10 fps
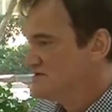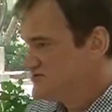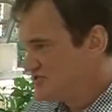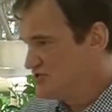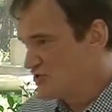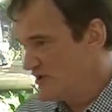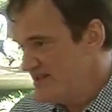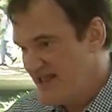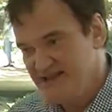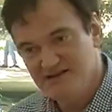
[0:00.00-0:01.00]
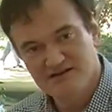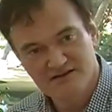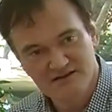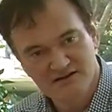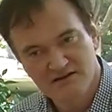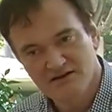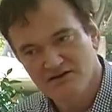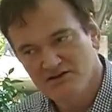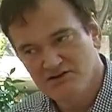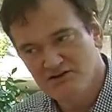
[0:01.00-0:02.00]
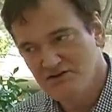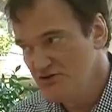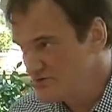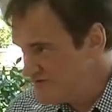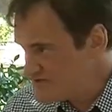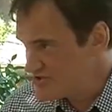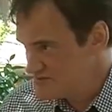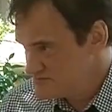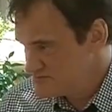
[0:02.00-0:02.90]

to create your vision.